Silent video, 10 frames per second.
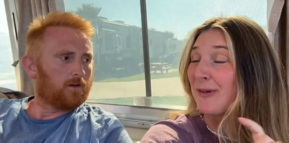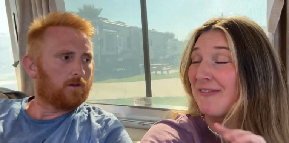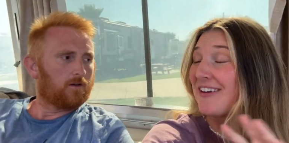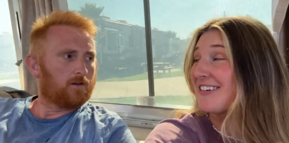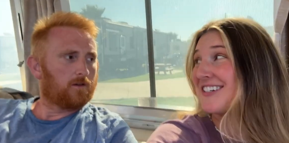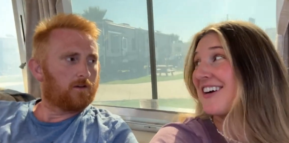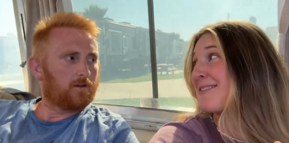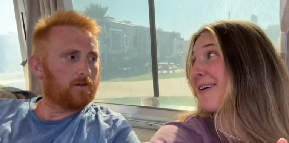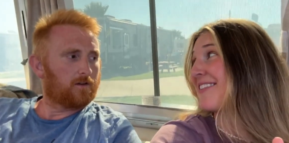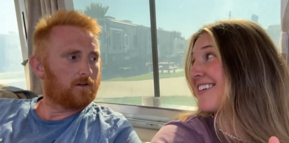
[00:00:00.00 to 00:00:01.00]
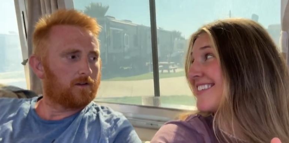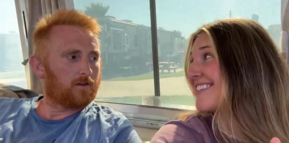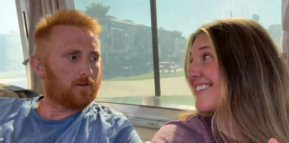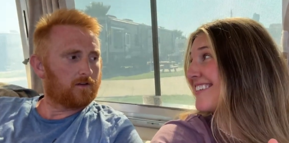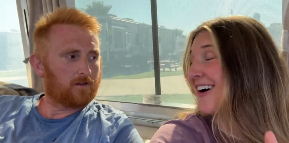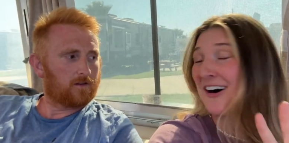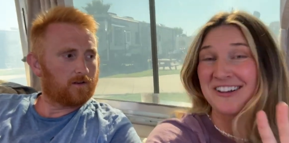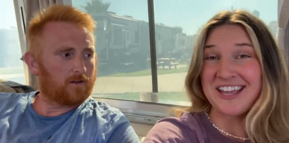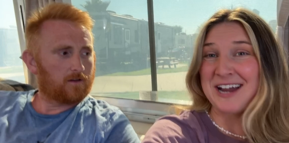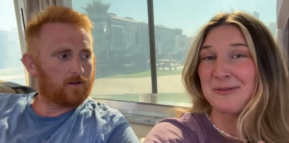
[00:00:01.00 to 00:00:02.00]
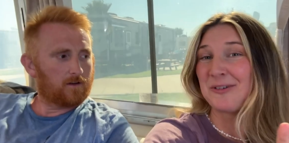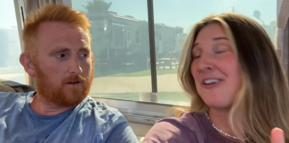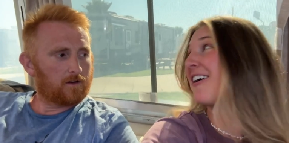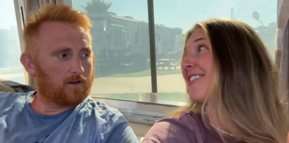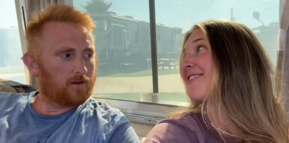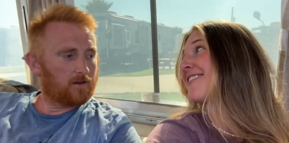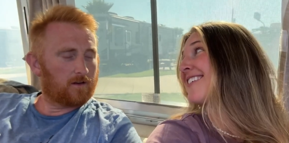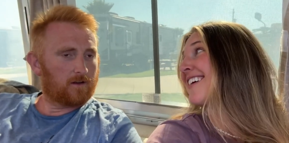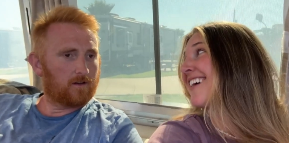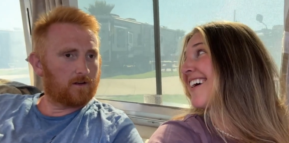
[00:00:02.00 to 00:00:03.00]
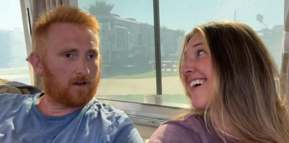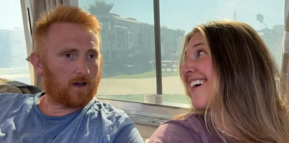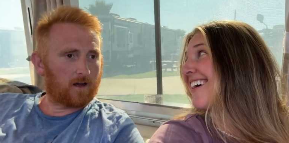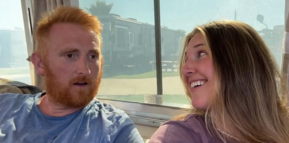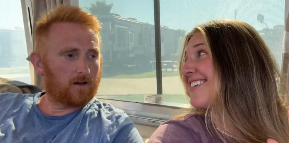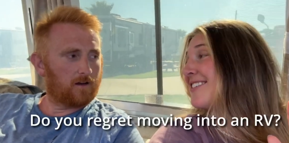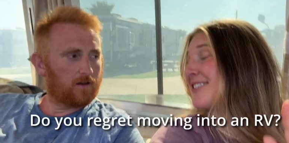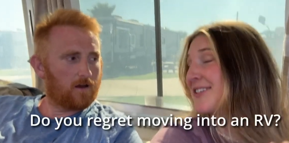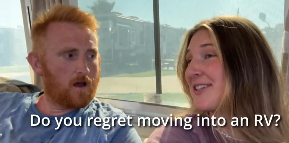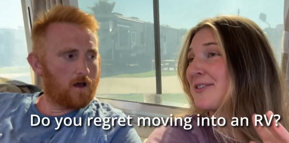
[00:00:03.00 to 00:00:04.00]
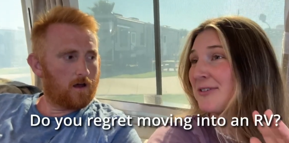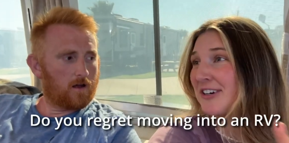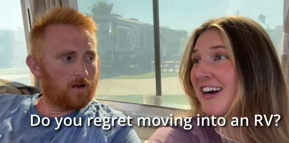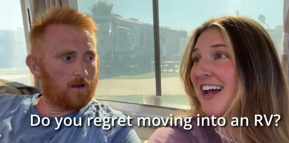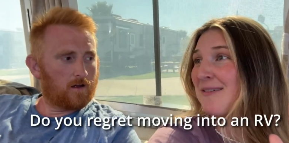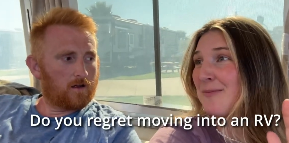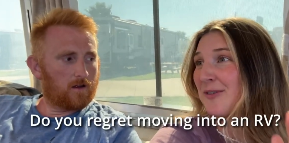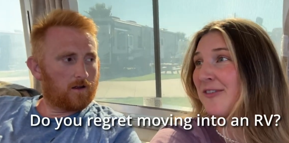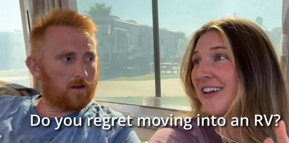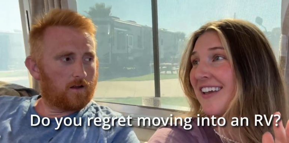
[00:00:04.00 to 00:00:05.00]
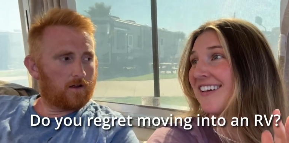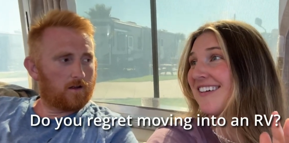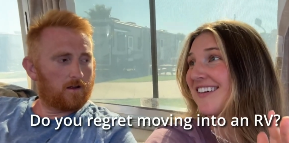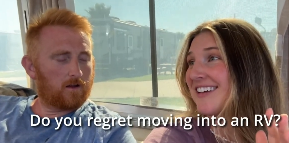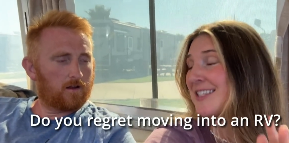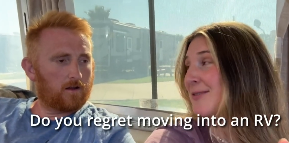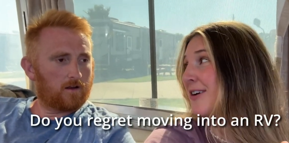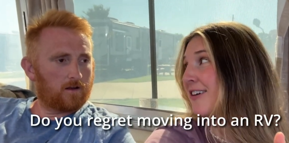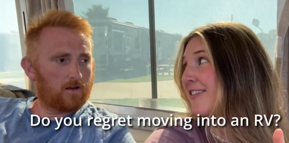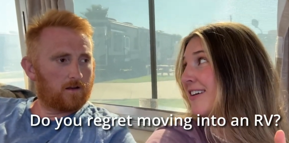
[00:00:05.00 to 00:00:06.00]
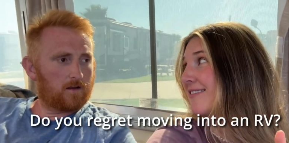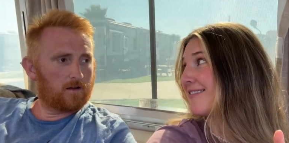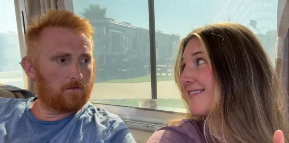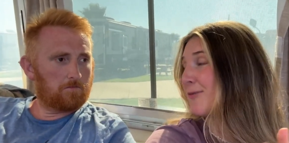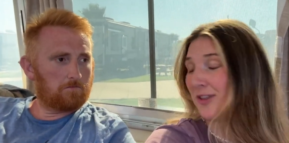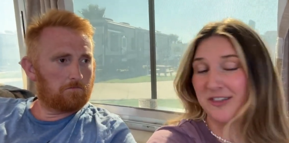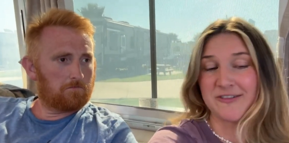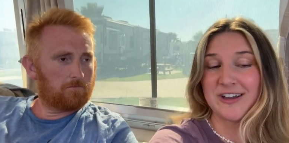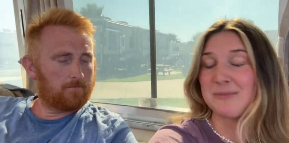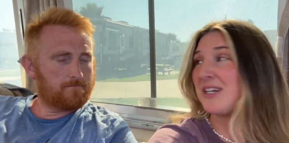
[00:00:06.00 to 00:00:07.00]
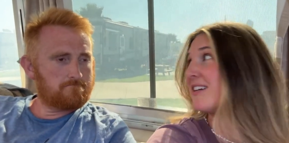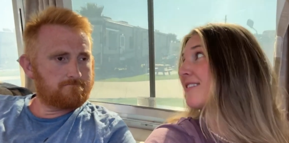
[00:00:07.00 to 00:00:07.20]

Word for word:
Speaker 1: We've never talked about this on camera or off. Uh-huh. Do you regret moving into an R V with the family?